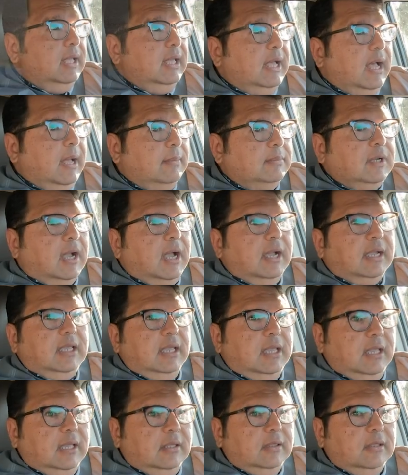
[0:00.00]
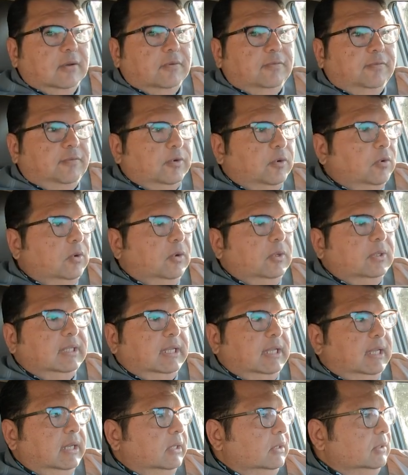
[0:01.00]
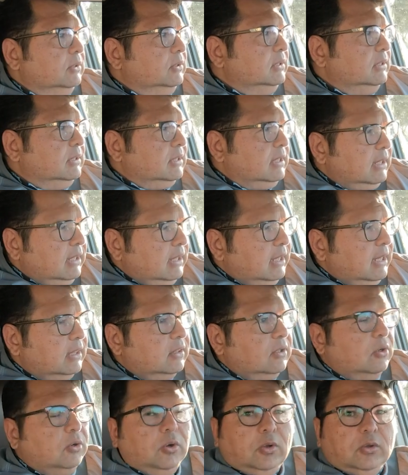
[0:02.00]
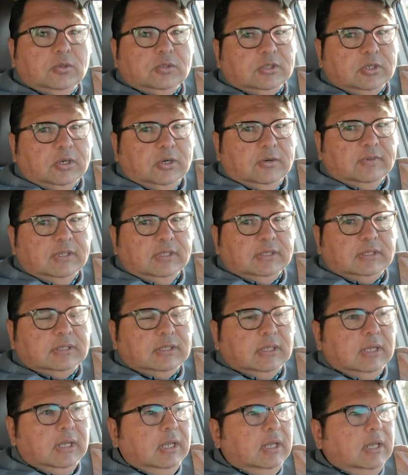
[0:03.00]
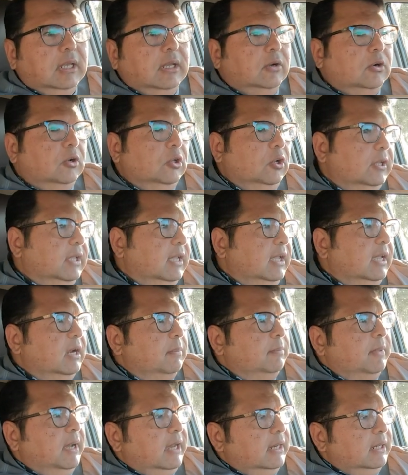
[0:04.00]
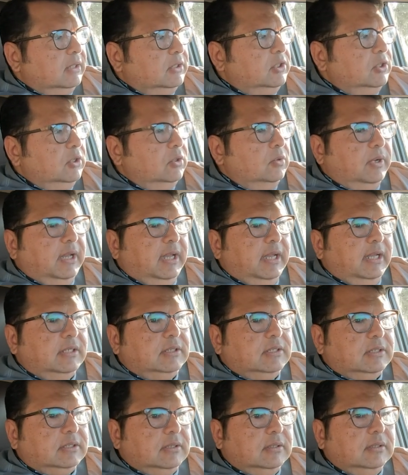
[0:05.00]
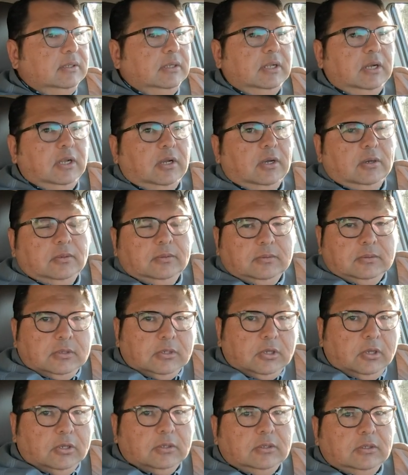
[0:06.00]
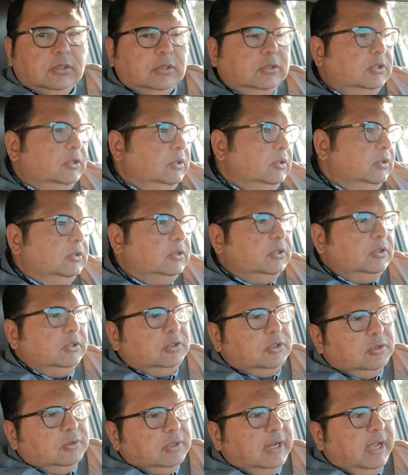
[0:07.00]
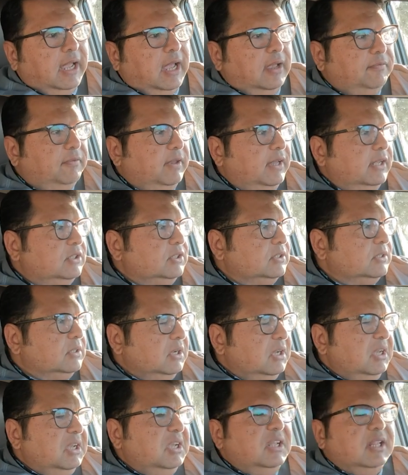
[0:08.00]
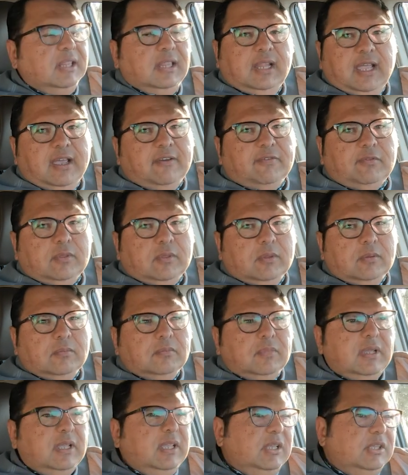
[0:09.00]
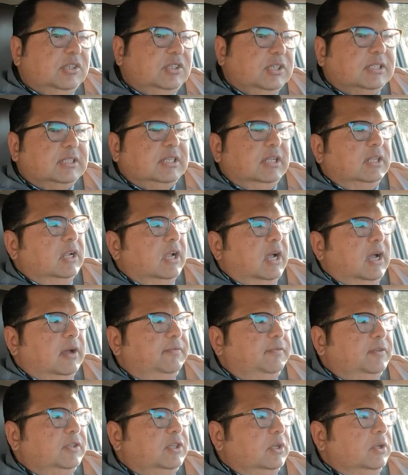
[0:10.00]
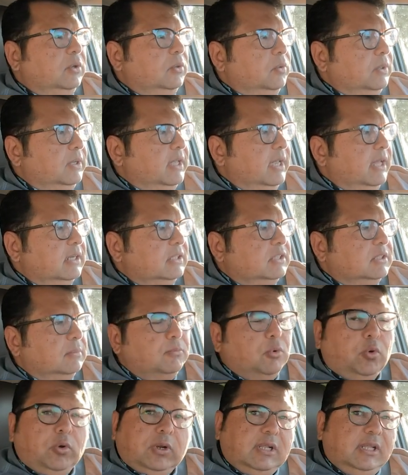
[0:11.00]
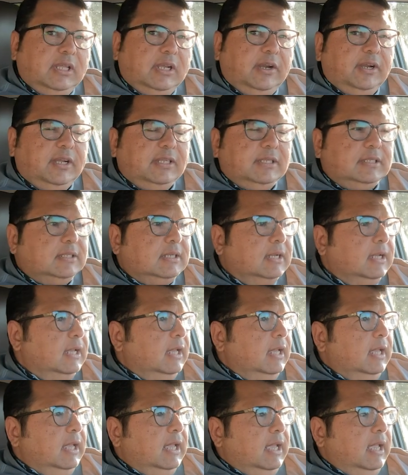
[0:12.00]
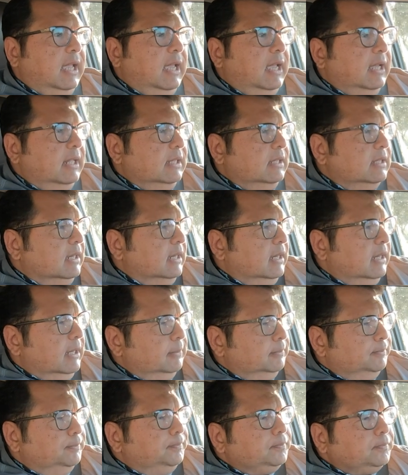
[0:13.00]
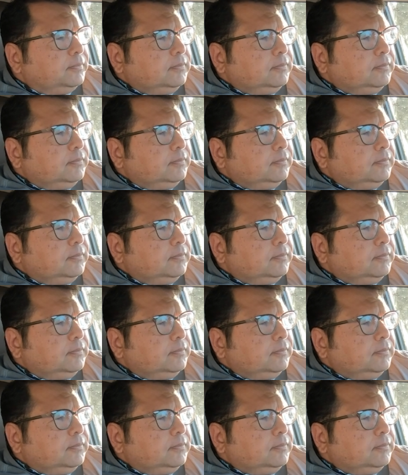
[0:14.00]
I'm talking the full deal. She's gonna get the whole service. We're looking at about a two inch, you know, close, uh, two, two, two and a half inch lift just enough to get us some more clearance and um,